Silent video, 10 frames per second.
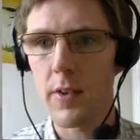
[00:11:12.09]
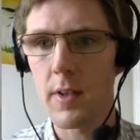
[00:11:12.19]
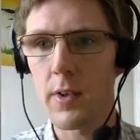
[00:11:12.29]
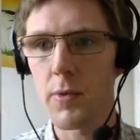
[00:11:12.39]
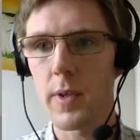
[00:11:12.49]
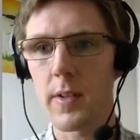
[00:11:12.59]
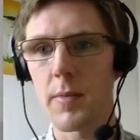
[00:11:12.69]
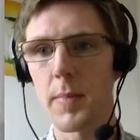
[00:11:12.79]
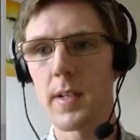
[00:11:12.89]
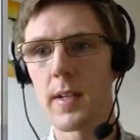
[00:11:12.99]
There's a lot of work
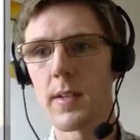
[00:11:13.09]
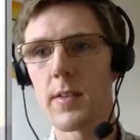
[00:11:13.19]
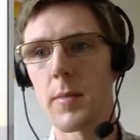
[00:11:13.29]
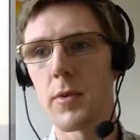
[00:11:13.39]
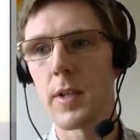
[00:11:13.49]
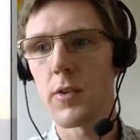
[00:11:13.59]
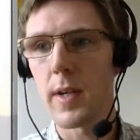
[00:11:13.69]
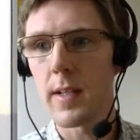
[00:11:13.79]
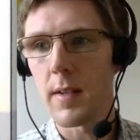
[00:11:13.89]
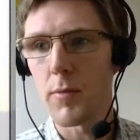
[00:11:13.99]
to be done in terms of
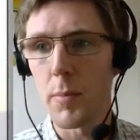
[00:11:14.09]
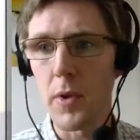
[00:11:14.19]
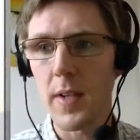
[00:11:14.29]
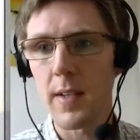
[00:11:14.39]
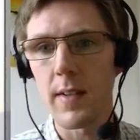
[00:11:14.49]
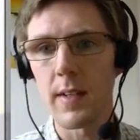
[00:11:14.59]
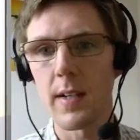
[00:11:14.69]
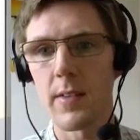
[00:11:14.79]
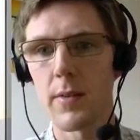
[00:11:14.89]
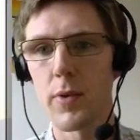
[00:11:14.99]
integrating remote sensing
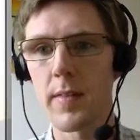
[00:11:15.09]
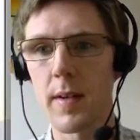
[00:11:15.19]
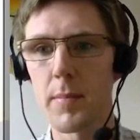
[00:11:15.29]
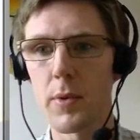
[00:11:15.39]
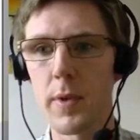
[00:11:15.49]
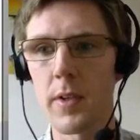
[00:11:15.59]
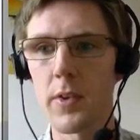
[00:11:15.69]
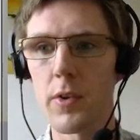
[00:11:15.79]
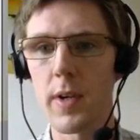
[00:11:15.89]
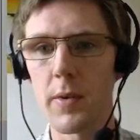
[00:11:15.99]
data, for example, with
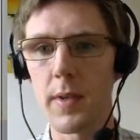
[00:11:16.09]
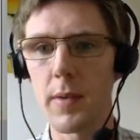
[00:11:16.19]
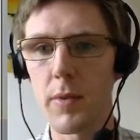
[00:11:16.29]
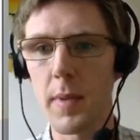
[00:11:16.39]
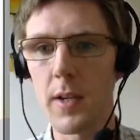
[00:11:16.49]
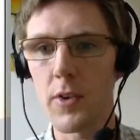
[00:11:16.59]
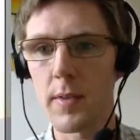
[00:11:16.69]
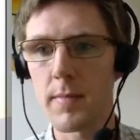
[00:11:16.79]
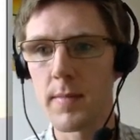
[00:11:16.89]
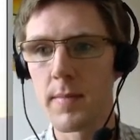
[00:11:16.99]
on-the-ground
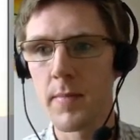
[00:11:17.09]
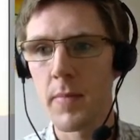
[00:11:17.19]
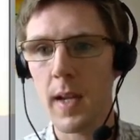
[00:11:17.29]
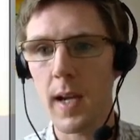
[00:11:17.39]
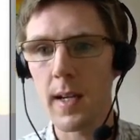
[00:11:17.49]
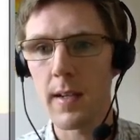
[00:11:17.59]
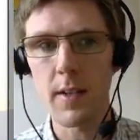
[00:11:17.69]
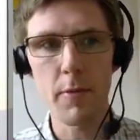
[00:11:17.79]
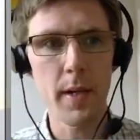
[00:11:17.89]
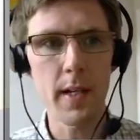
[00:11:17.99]
information. And
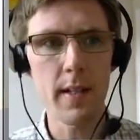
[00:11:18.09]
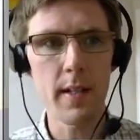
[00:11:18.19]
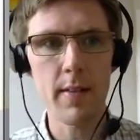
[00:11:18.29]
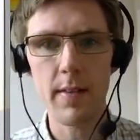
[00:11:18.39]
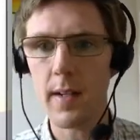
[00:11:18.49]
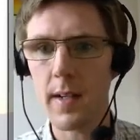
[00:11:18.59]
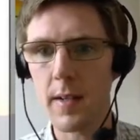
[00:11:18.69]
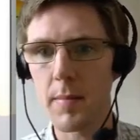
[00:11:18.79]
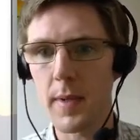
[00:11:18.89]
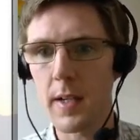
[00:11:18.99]
despite this
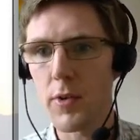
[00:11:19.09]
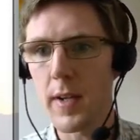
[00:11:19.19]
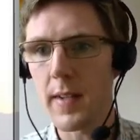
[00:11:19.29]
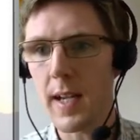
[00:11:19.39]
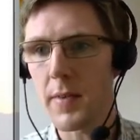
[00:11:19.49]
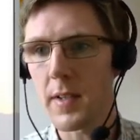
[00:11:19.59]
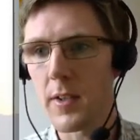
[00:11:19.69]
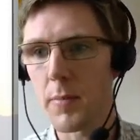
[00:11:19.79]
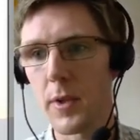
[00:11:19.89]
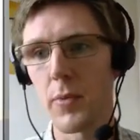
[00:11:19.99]
increasing
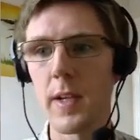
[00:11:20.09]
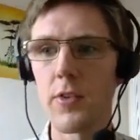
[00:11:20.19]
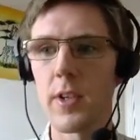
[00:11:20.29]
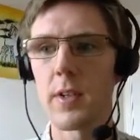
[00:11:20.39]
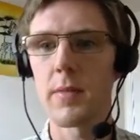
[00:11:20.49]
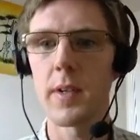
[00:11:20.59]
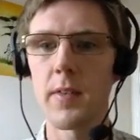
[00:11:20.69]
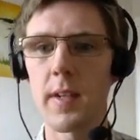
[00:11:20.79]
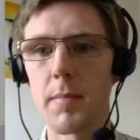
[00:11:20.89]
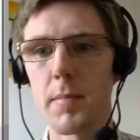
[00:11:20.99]
evidence between
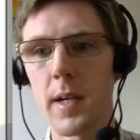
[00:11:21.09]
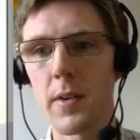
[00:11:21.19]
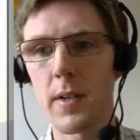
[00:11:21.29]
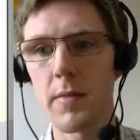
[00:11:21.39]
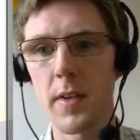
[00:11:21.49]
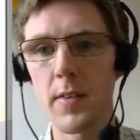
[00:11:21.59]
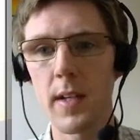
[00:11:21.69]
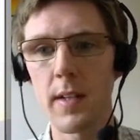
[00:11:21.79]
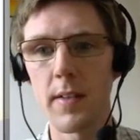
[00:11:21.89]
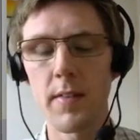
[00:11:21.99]
geodiversity and
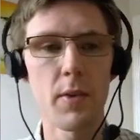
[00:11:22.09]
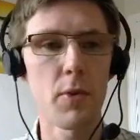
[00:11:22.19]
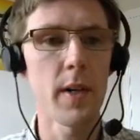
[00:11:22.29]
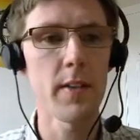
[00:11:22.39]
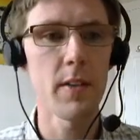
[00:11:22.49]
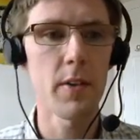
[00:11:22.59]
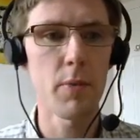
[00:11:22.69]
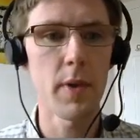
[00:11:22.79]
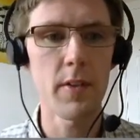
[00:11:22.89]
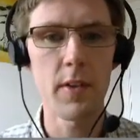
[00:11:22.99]
biodiversity, there's still quite a lot
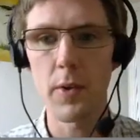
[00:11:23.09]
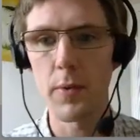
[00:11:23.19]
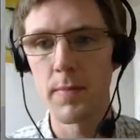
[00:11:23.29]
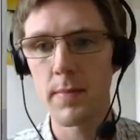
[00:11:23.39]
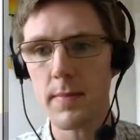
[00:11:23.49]
of work to do.